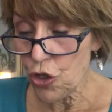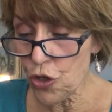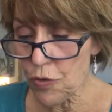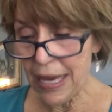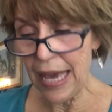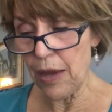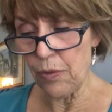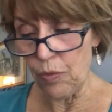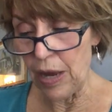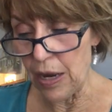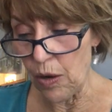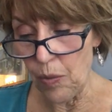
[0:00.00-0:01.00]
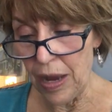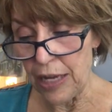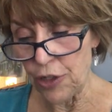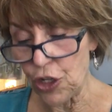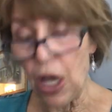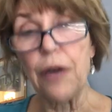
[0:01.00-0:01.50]
You can't run
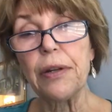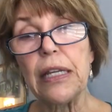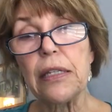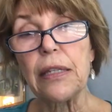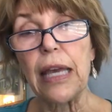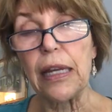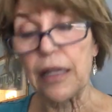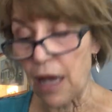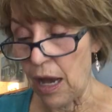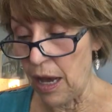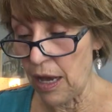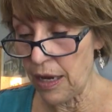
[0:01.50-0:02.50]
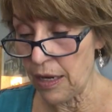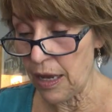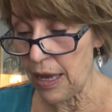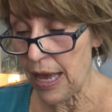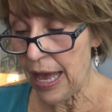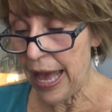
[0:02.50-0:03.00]
away, Jonah, said God.
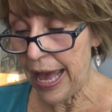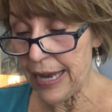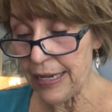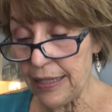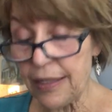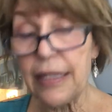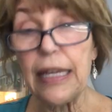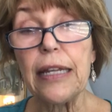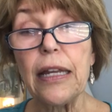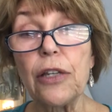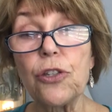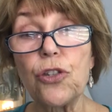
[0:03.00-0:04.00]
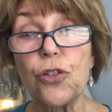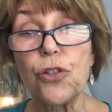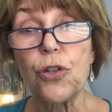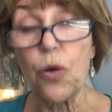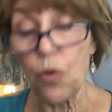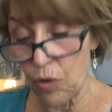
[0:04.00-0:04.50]
And he sent a
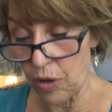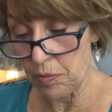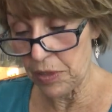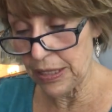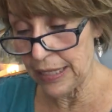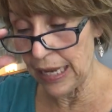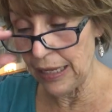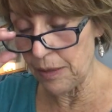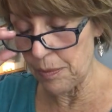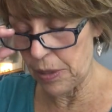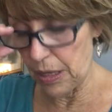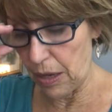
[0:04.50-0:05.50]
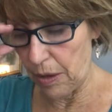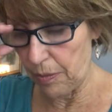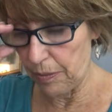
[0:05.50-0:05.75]
storm to tell him so.